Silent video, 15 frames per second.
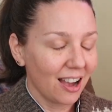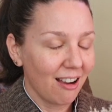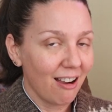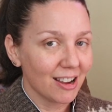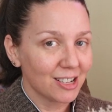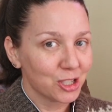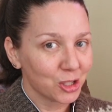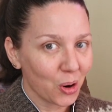I
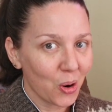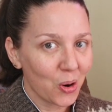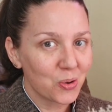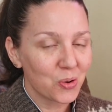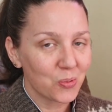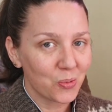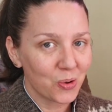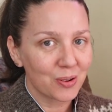don't
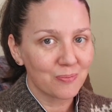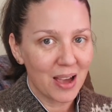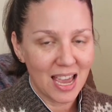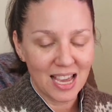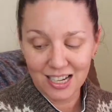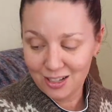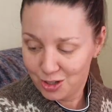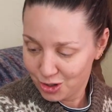want to
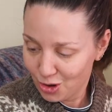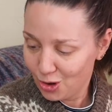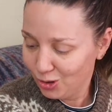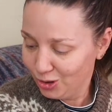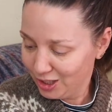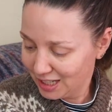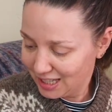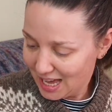make a
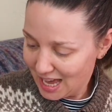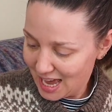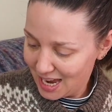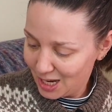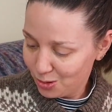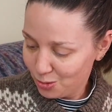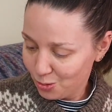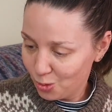doll
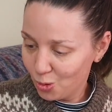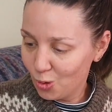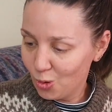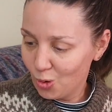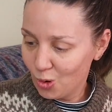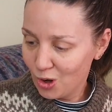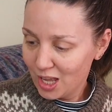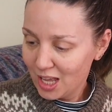again, or